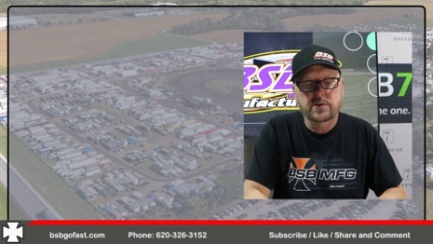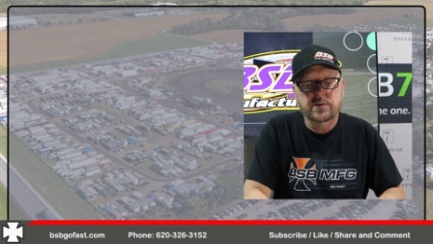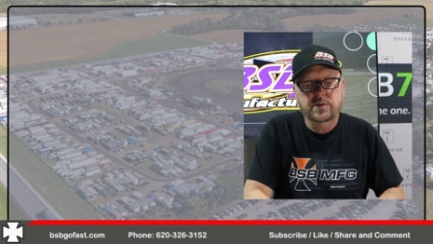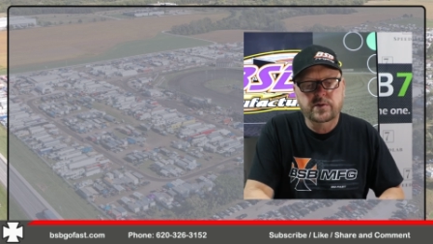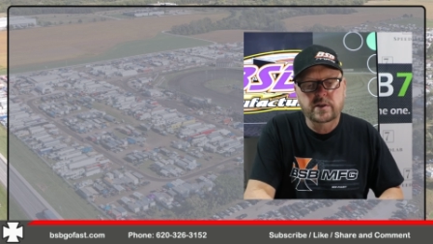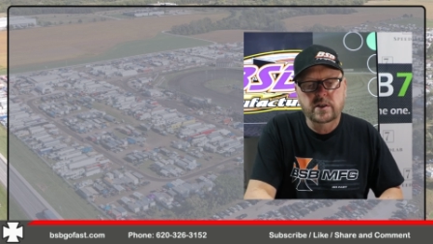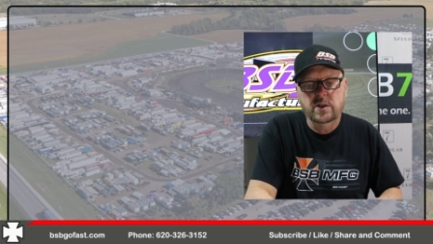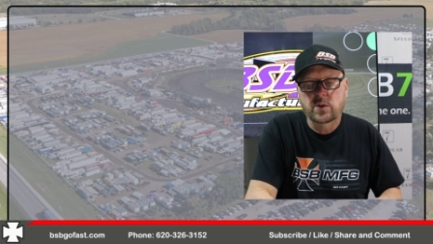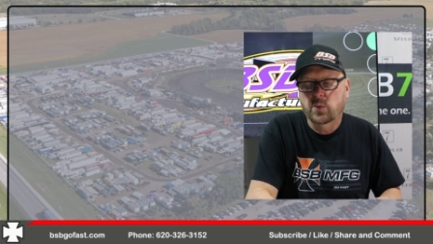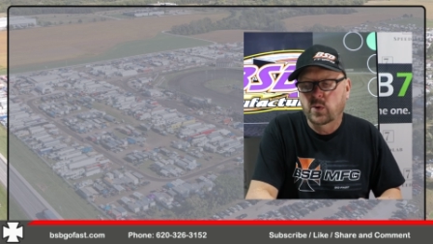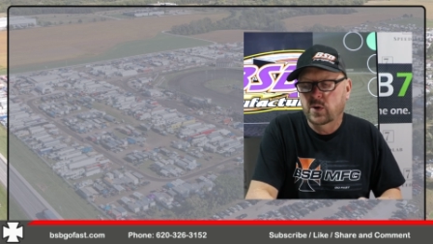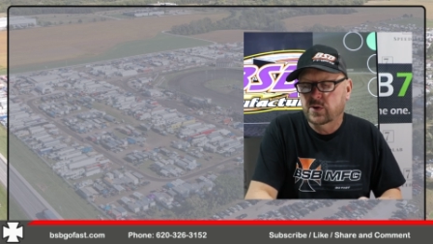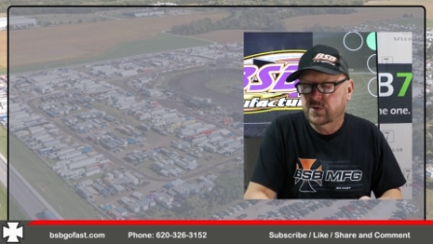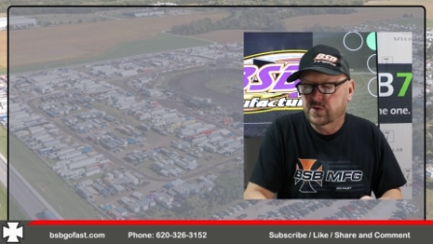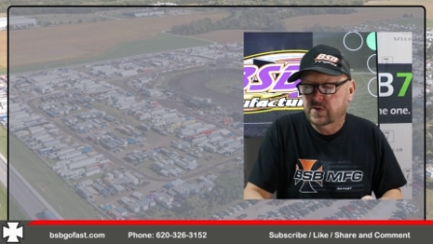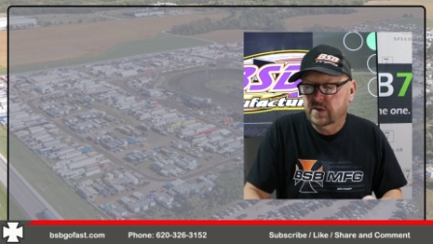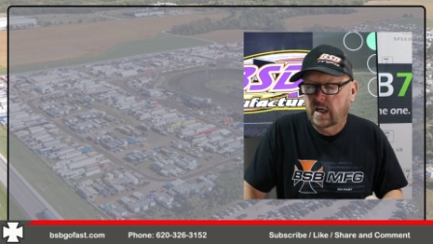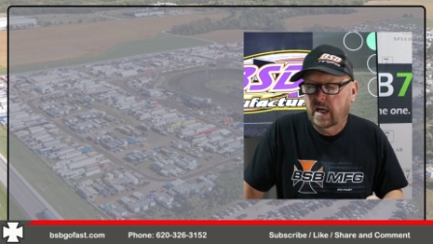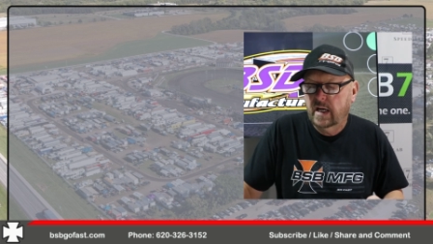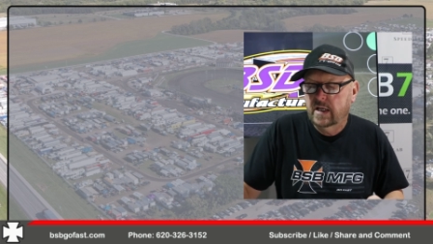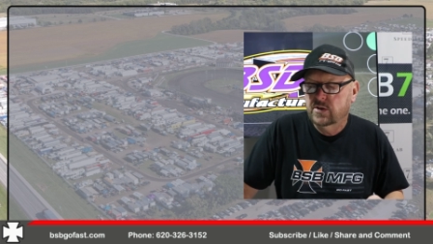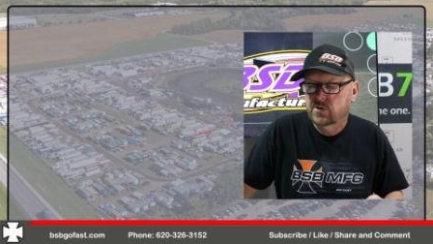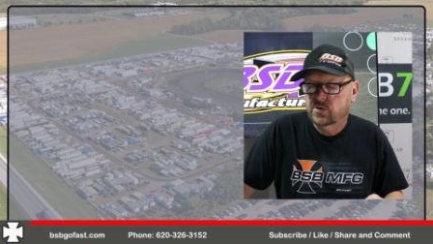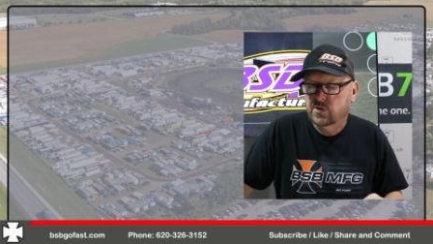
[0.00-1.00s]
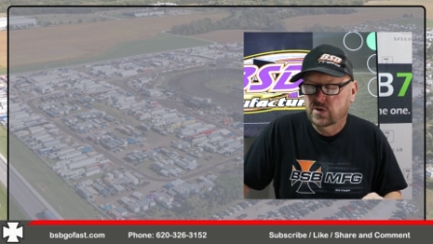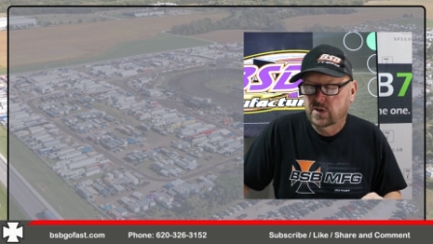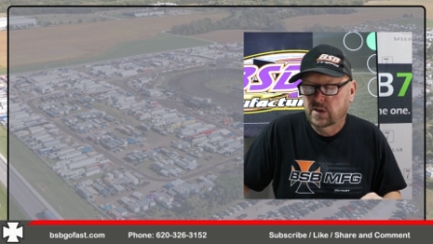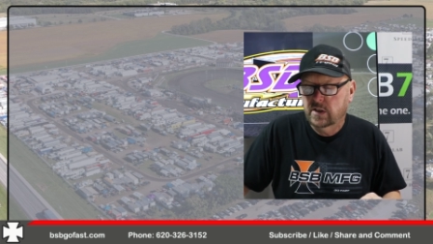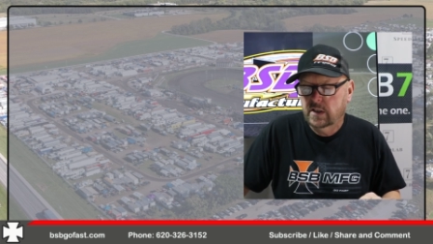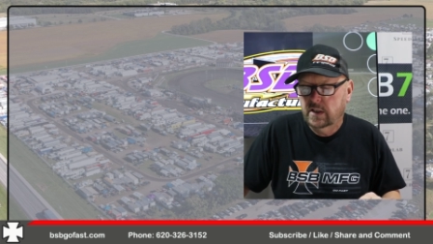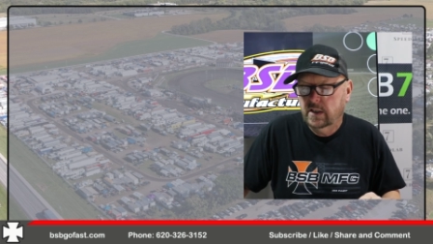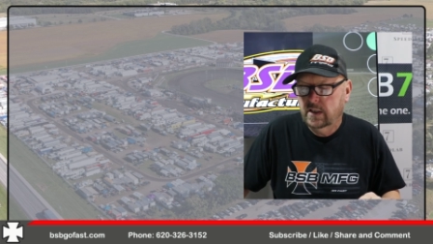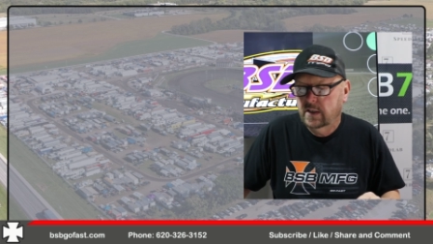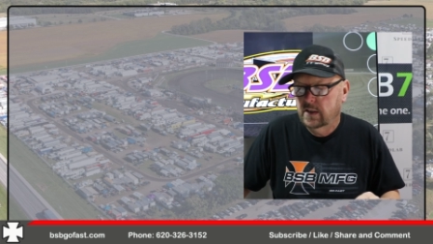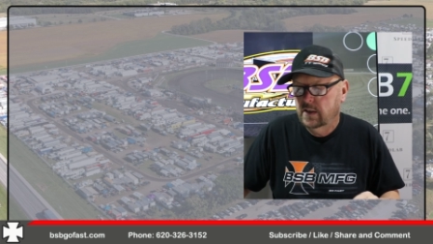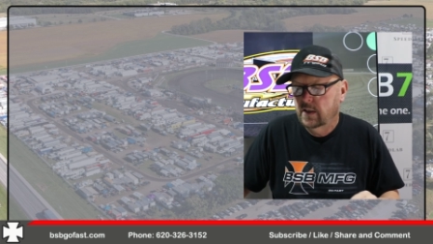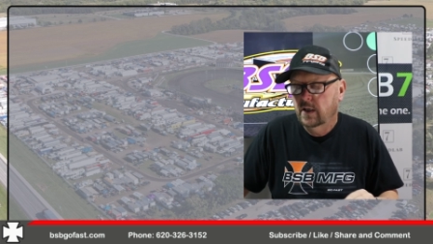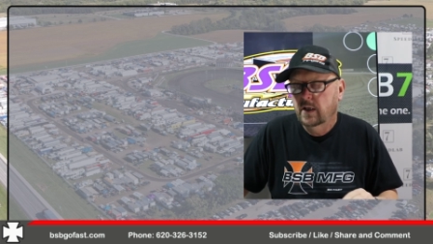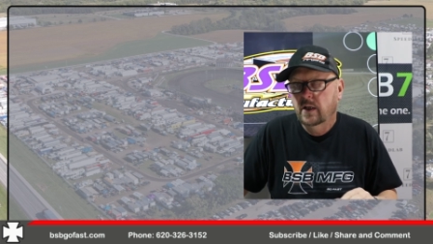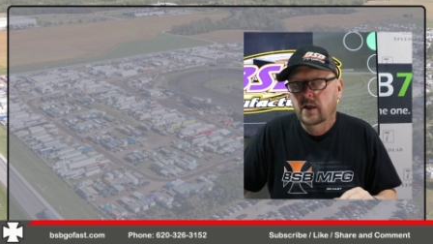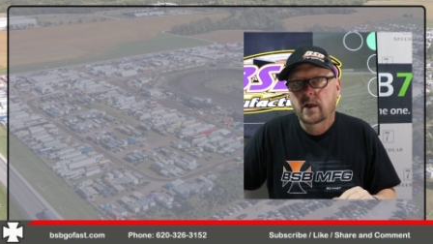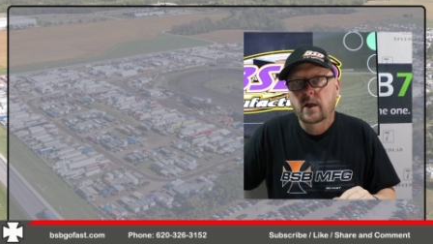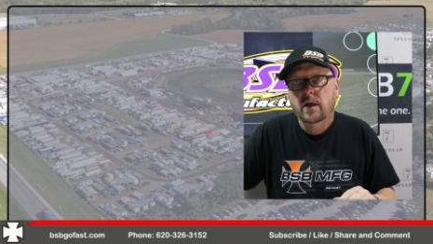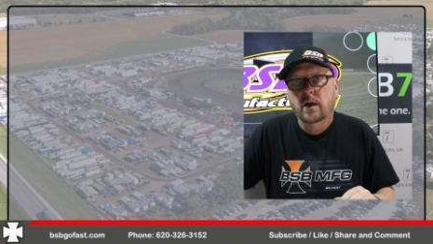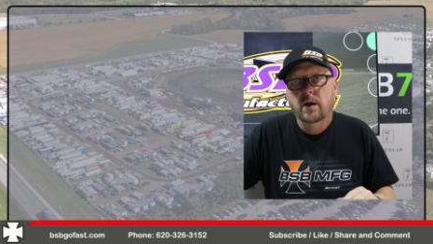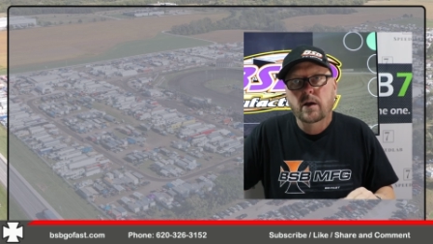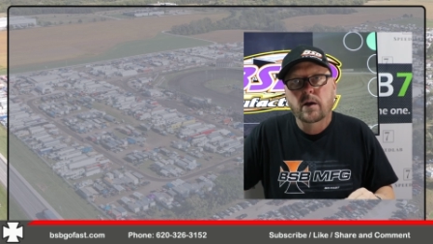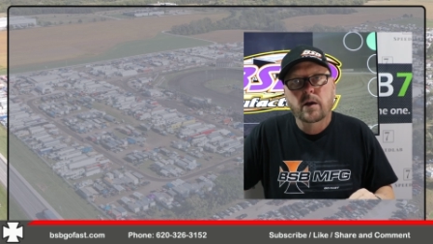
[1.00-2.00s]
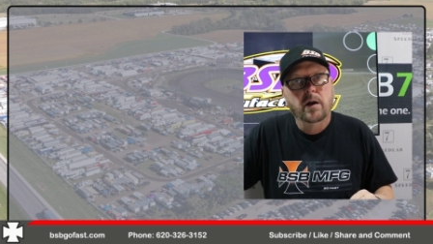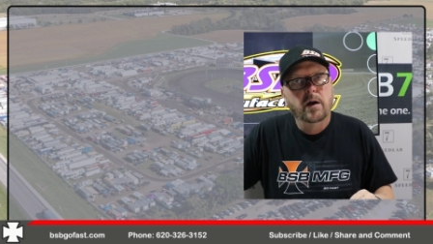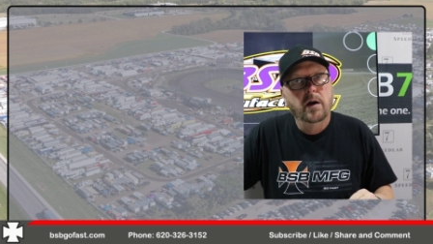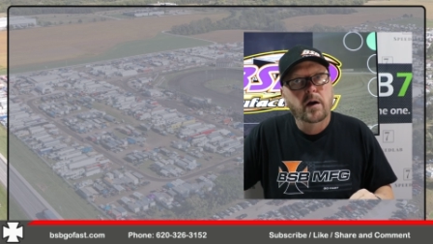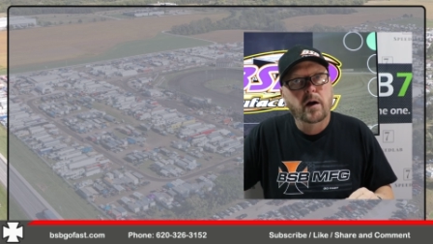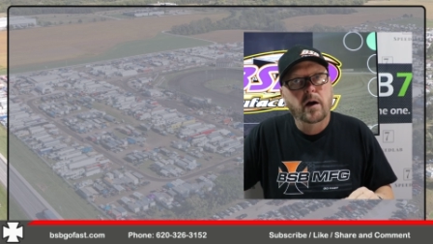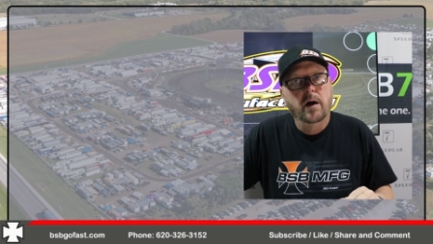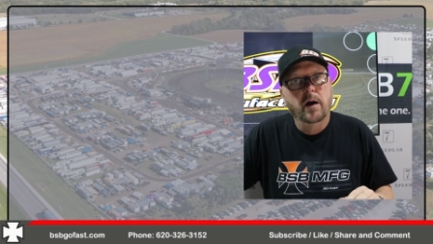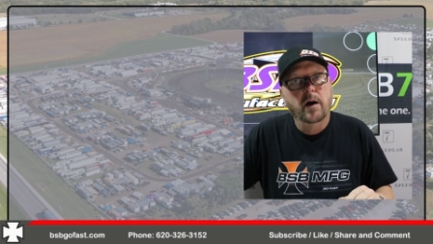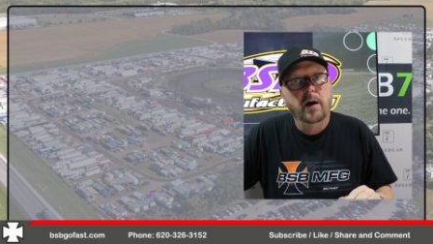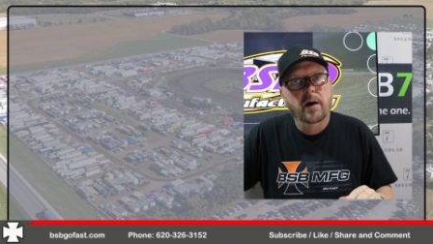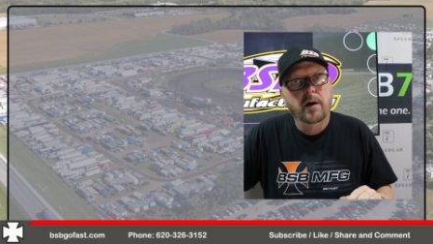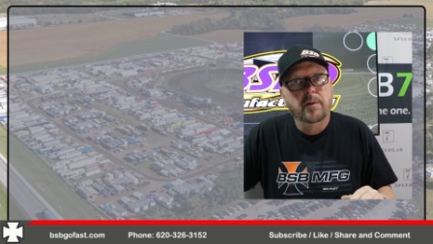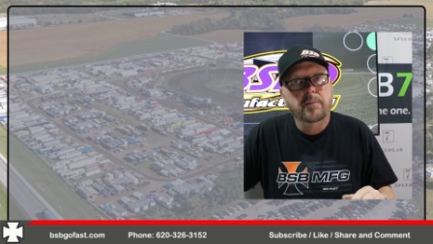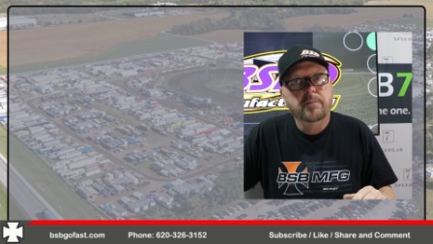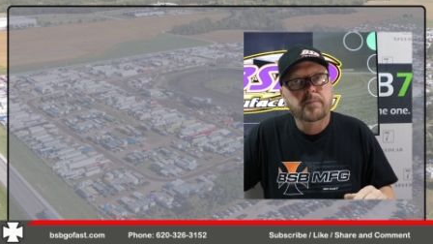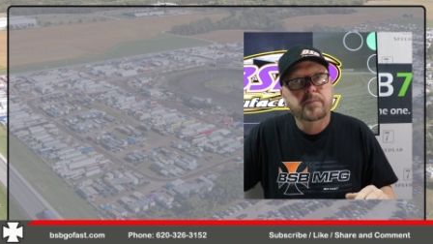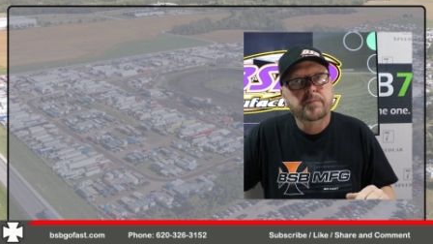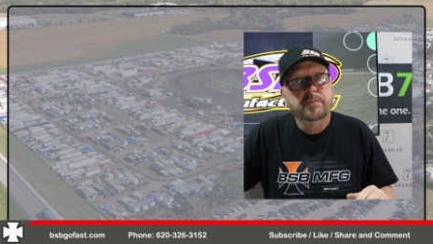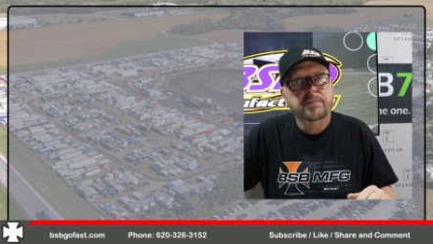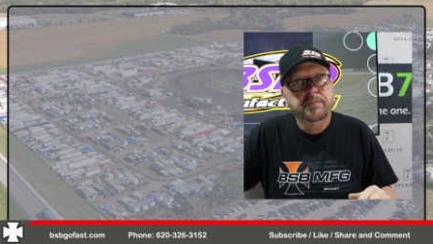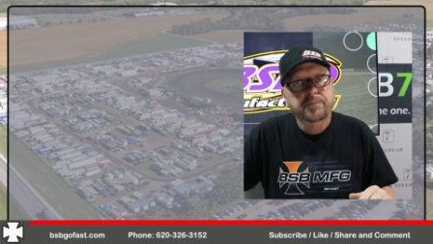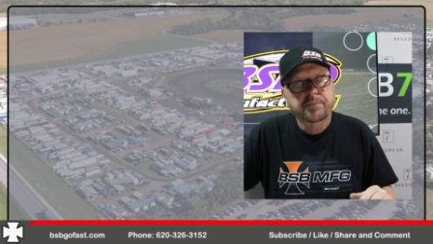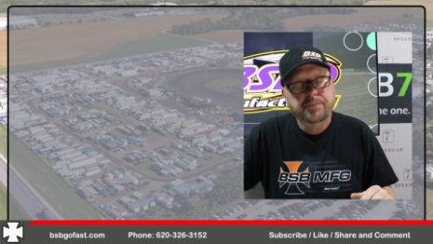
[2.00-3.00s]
to see what size you need um,